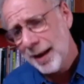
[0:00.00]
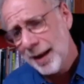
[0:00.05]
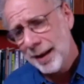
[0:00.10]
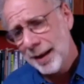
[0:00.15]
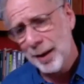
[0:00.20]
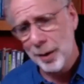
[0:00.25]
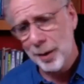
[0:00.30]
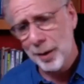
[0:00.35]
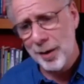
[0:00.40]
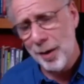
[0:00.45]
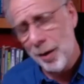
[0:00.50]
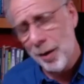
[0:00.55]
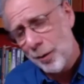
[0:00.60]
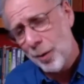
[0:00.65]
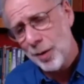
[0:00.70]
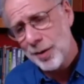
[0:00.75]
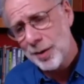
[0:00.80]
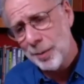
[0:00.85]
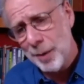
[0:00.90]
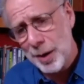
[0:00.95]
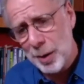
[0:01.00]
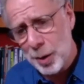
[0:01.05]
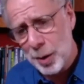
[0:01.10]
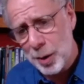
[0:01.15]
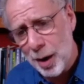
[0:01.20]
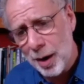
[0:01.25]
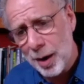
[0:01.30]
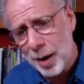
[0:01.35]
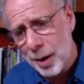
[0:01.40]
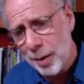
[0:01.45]
You know, of course, when you're
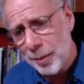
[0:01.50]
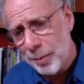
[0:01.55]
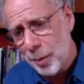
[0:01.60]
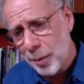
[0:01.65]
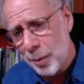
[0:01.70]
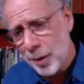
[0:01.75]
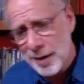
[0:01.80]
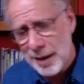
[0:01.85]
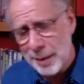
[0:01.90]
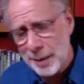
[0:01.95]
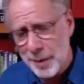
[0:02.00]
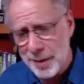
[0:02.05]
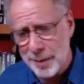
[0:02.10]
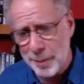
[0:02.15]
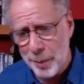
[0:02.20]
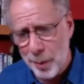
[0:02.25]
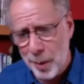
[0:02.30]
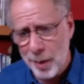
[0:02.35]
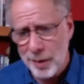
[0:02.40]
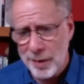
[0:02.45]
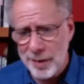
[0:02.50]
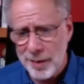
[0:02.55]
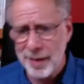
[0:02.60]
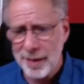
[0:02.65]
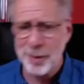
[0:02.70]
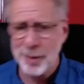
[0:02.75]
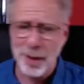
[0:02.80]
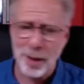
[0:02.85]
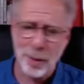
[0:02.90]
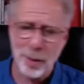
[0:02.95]
younger, more sleep is important. As
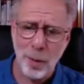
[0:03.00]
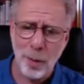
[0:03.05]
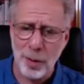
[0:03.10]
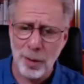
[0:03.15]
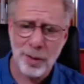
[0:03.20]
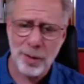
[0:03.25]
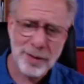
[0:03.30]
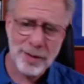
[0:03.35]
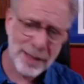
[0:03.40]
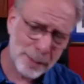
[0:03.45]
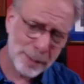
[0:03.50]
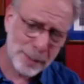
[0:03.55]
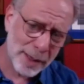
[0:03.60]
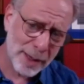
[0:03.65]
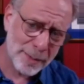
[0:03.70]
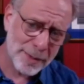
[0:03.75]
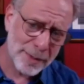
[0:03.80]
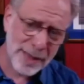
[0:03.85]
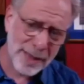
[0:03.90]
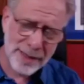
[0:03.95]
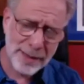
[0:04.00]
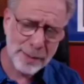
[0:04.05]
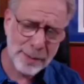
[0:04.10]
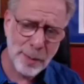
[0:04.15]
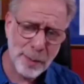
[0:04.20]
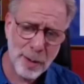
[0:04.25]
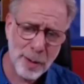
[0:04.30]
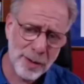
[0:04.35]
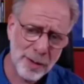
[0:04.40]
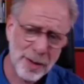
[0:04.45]
you get older, sleep becomes less
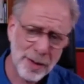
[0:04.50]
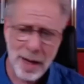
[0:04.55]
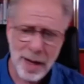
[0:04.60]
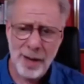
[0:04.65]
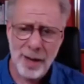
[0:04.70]
important.